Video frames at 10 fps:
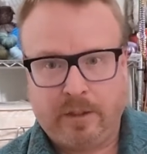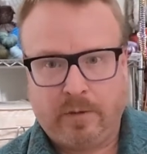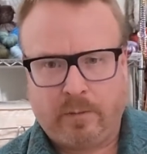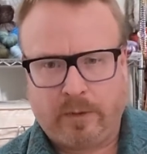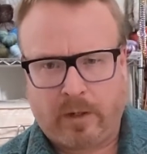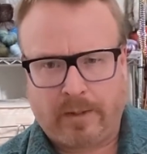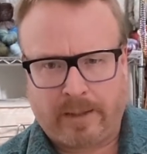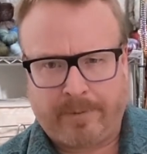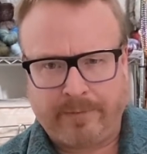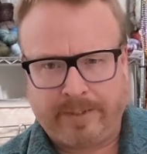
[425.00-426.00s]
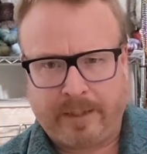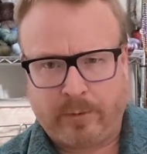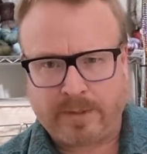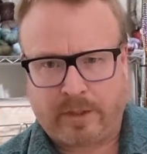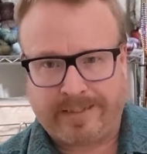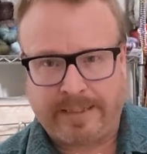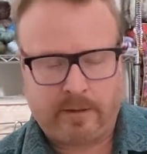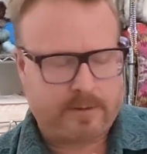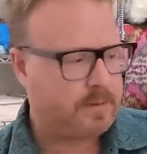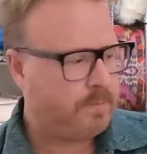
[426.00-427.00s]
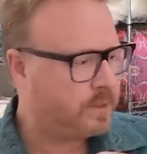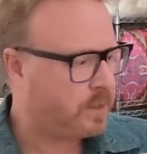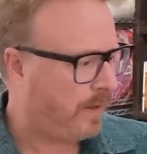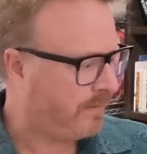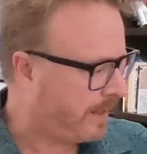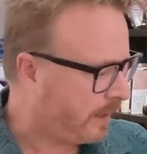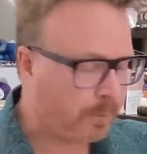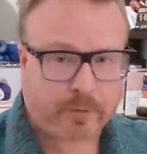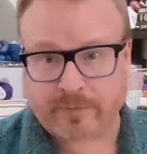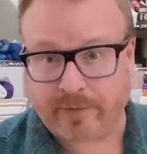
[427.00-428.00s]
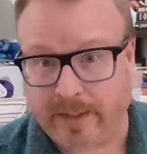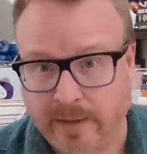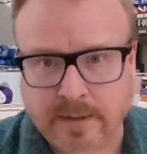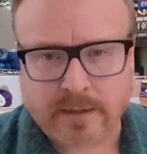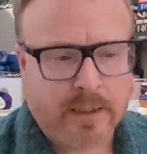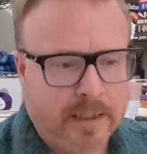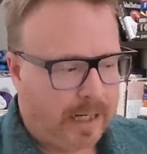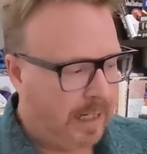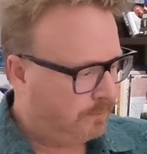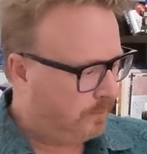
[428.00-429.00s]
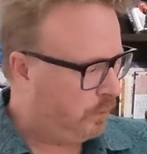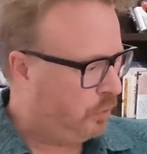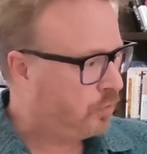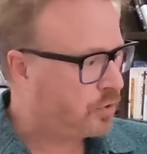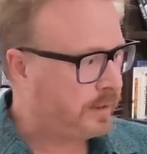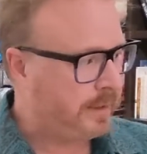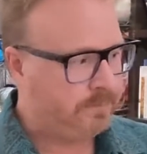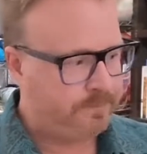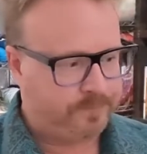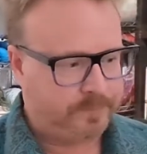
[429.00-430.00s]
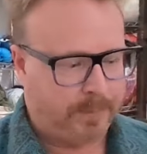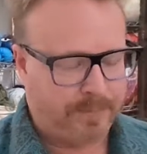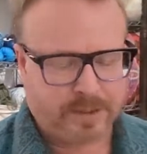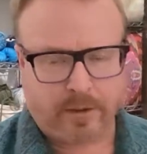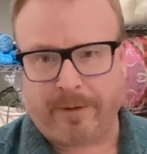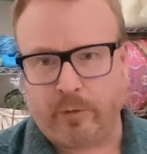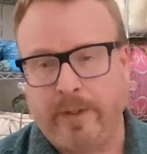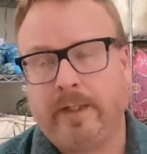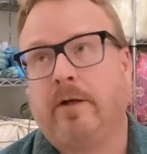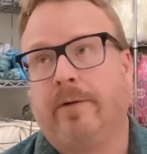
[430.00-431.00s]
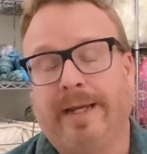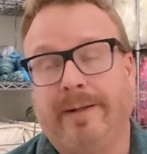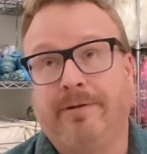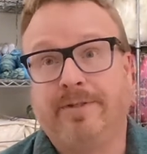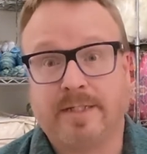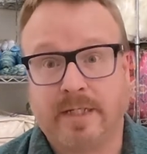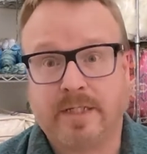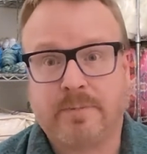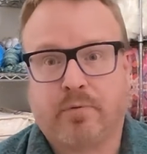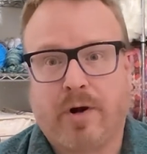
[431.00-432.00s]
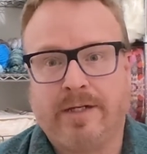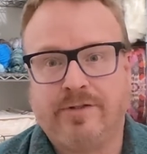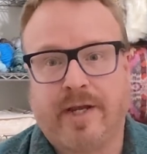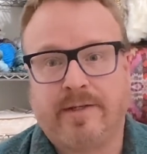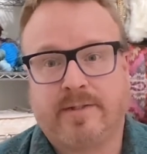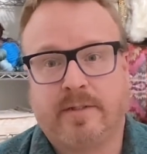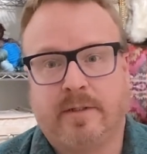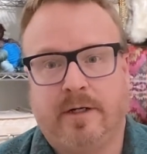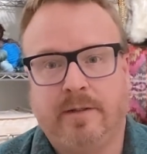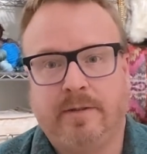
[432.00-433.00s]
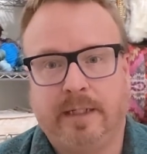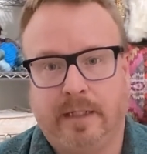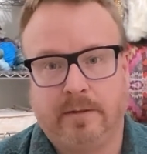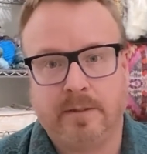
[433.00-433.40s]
we all like about knitting, what's on the needles. So I've got a couple different things. Usually, up until about a week ago, I had about 6 projects on the needles,